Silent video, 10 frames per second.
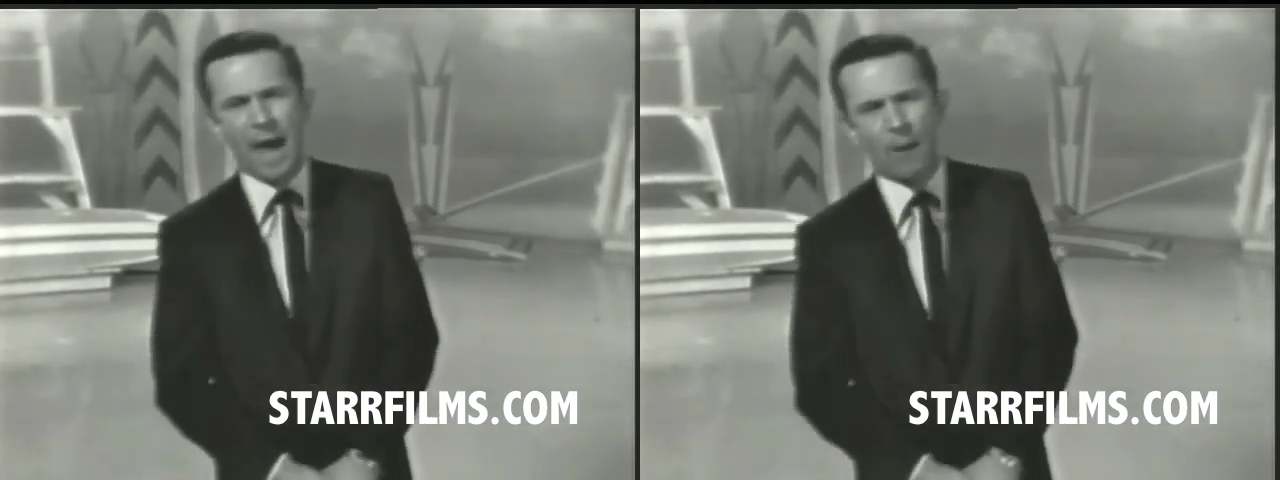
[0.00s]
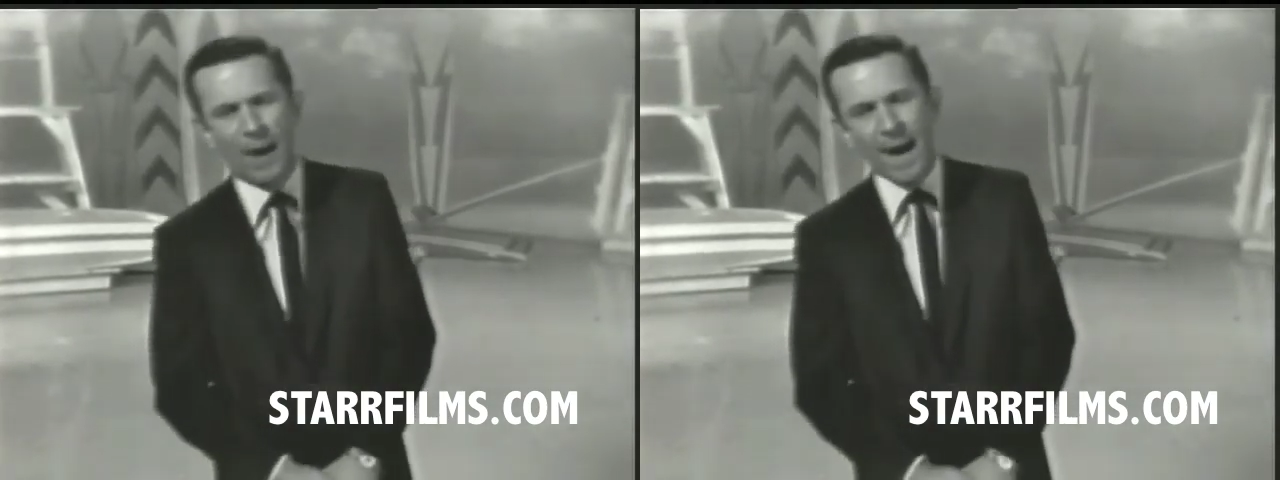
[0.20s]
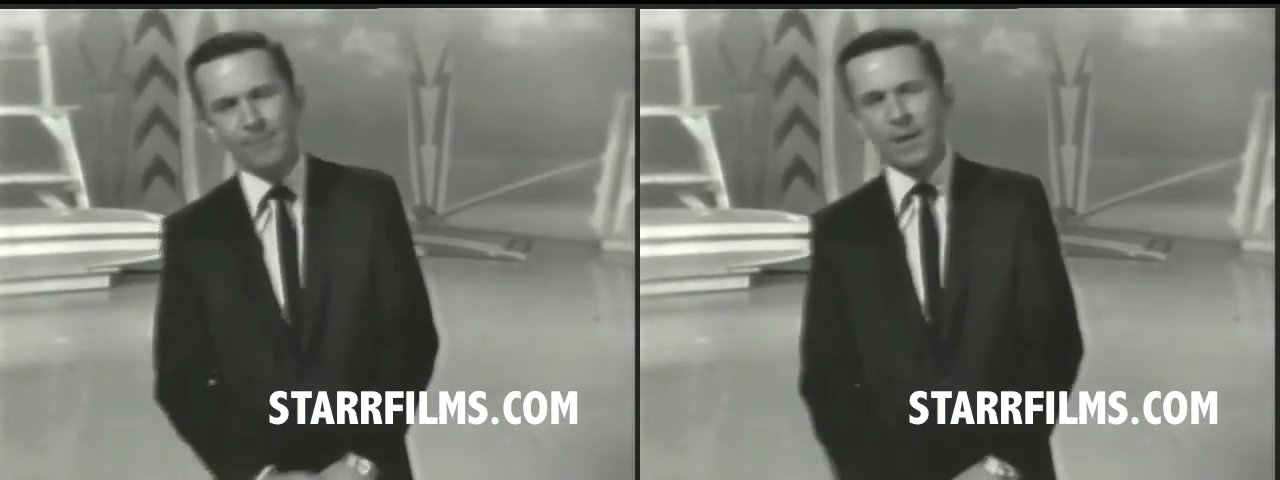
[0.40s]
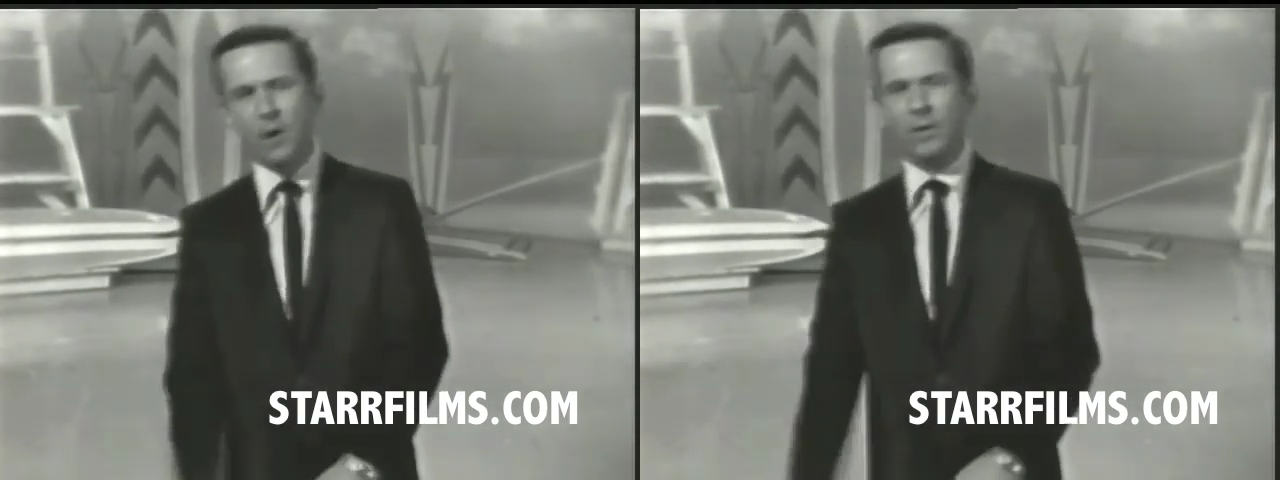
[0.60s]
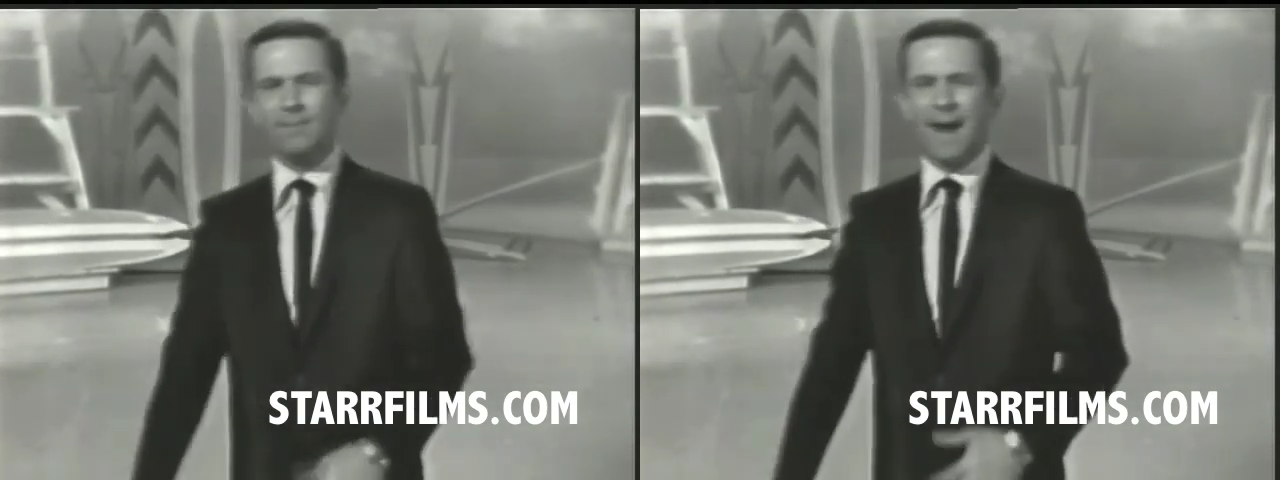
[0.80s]
Why, I'm the
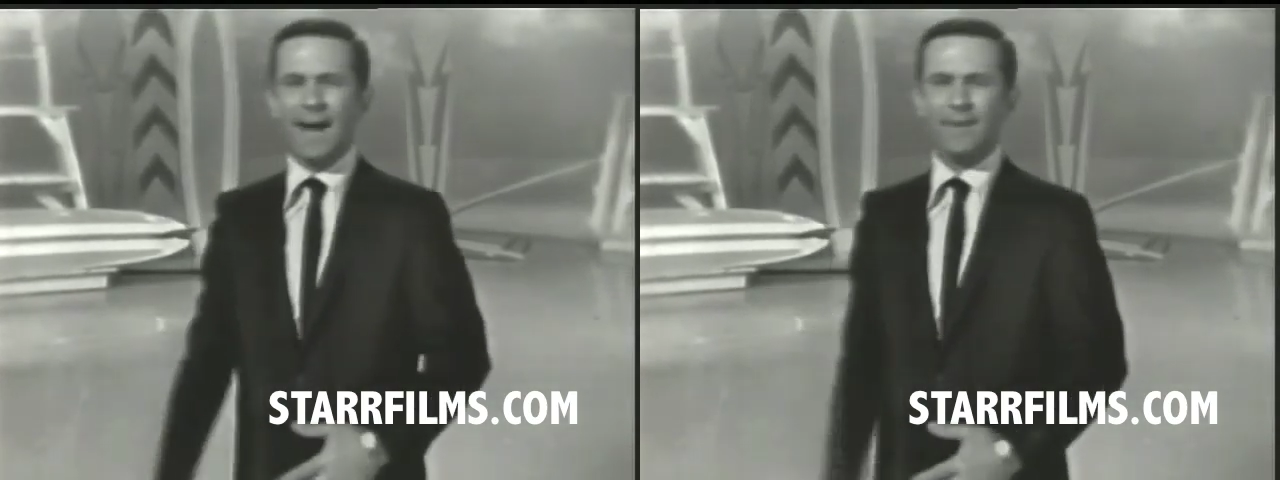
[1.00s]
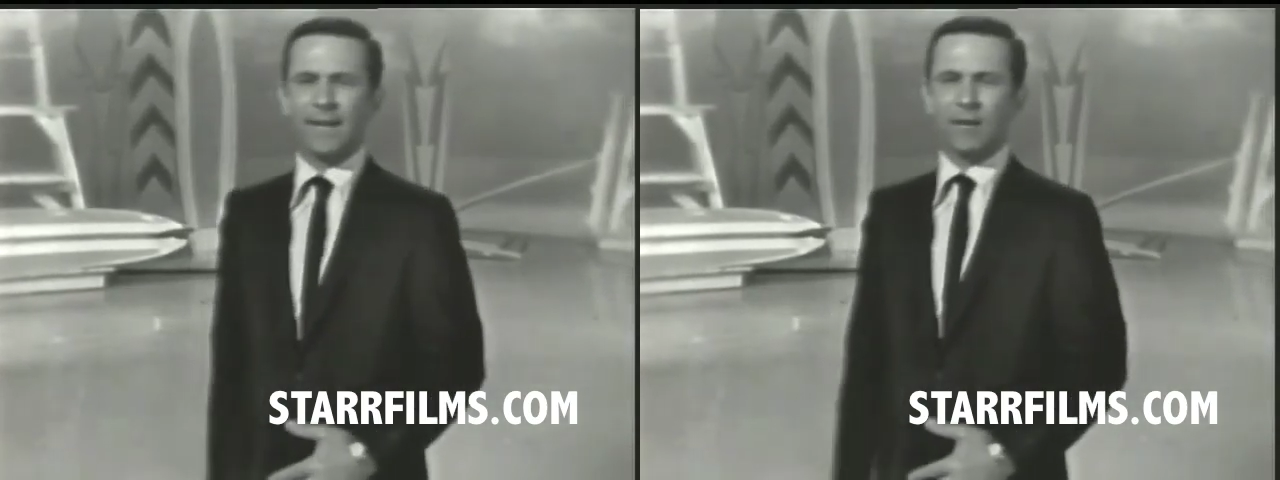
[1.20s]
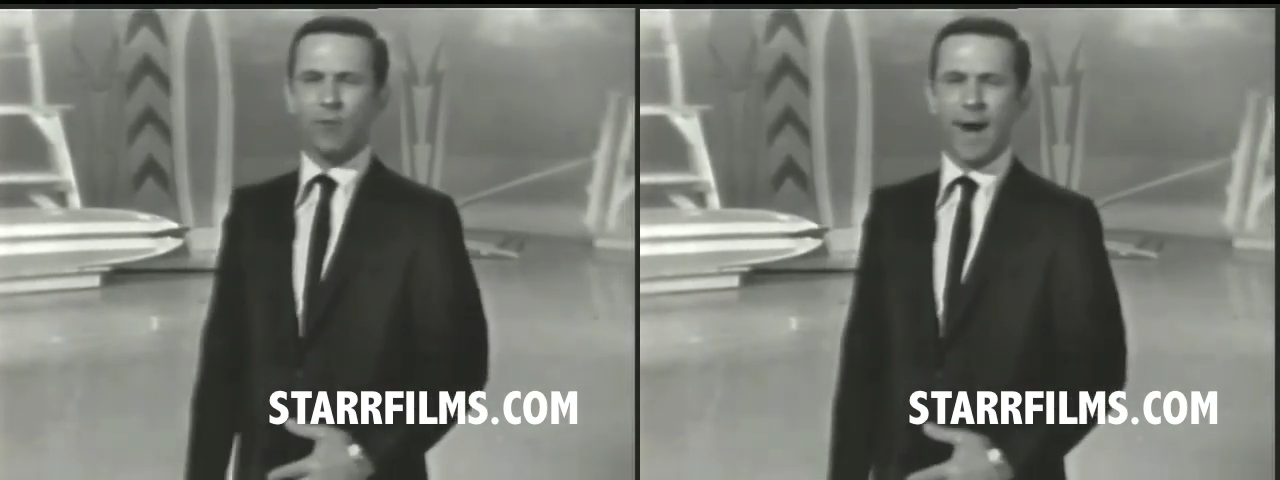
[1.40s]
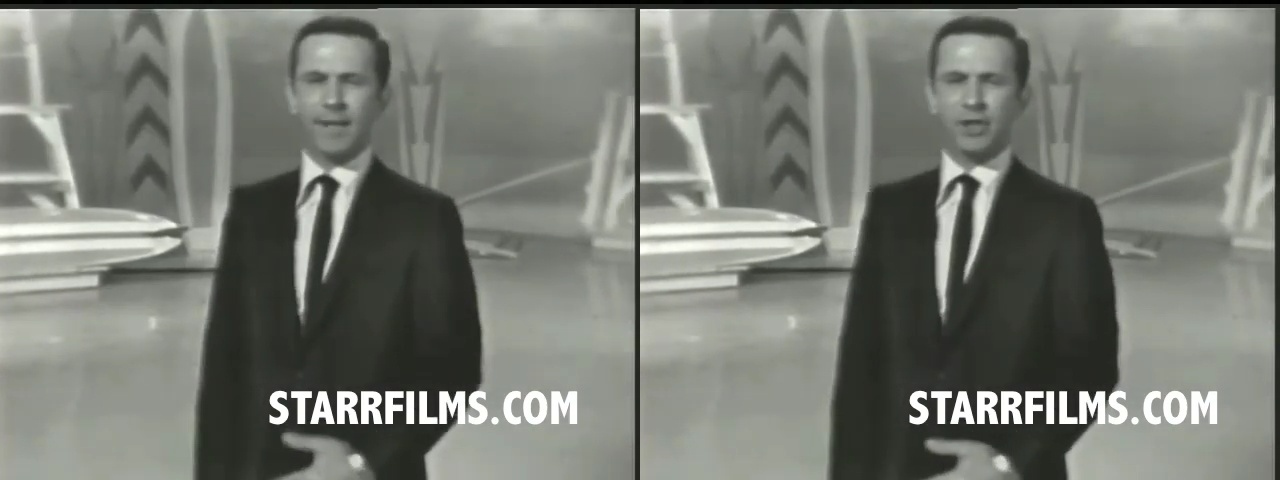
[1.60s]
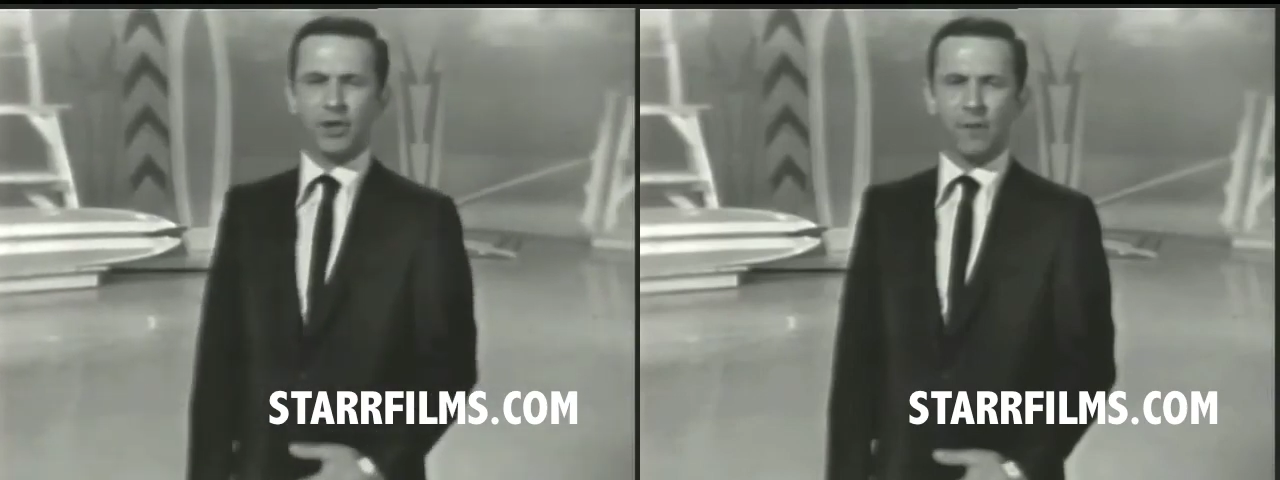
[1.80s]
only man that can ride a
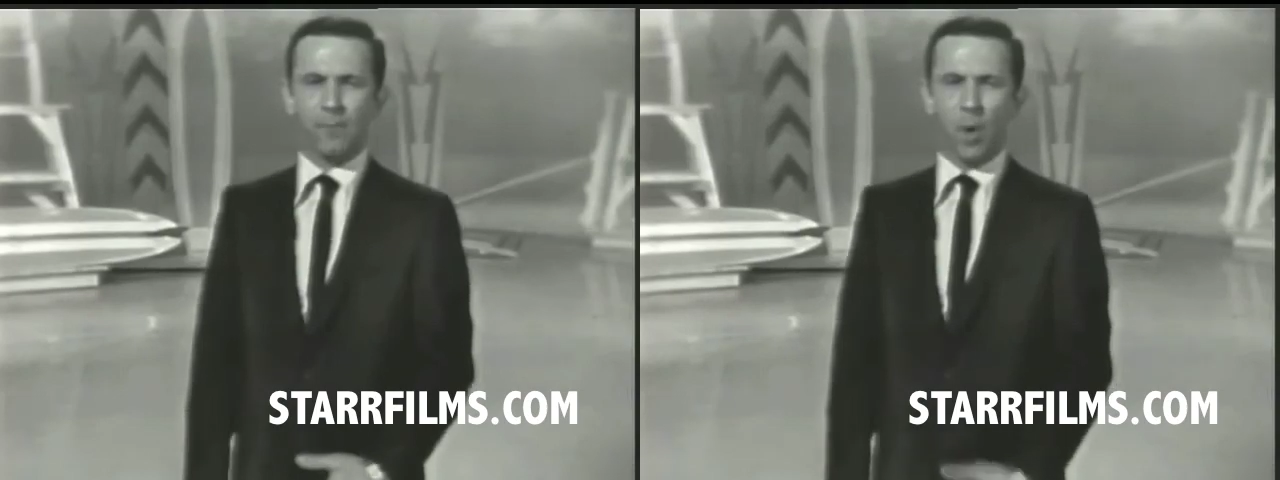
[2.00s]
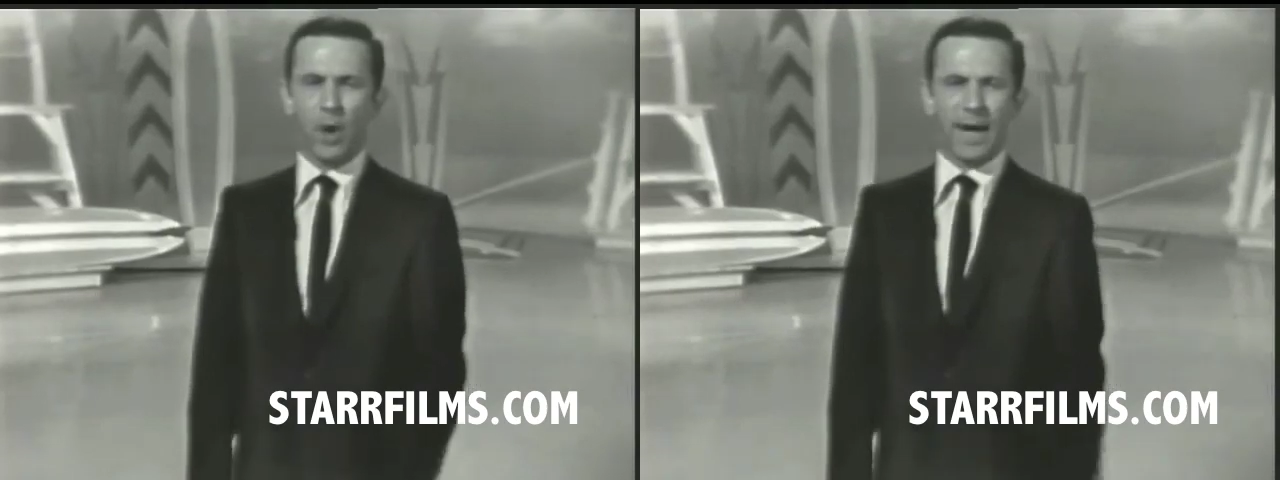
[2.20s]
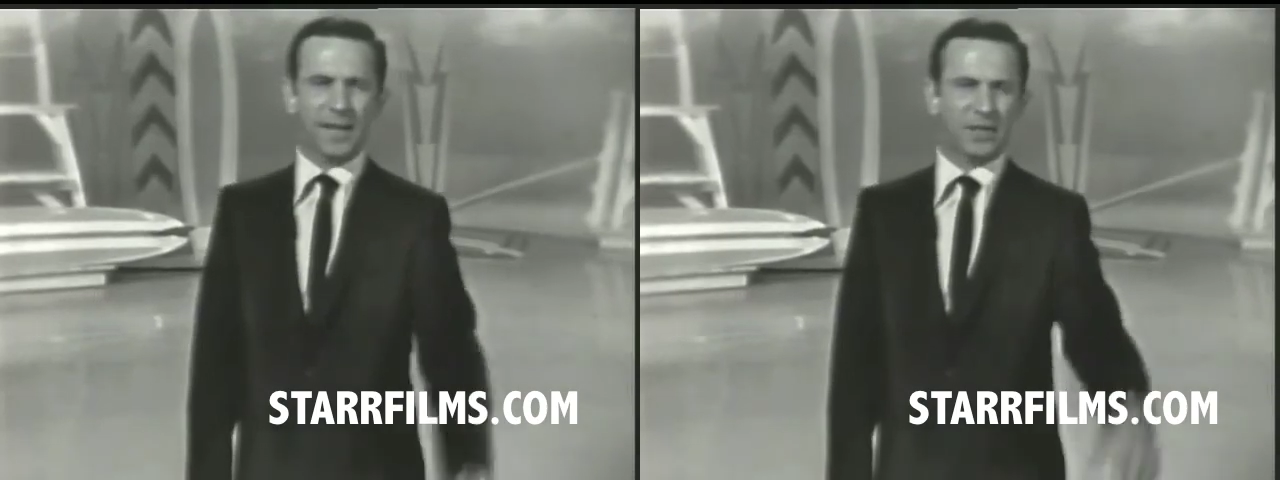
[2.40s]
surfboard on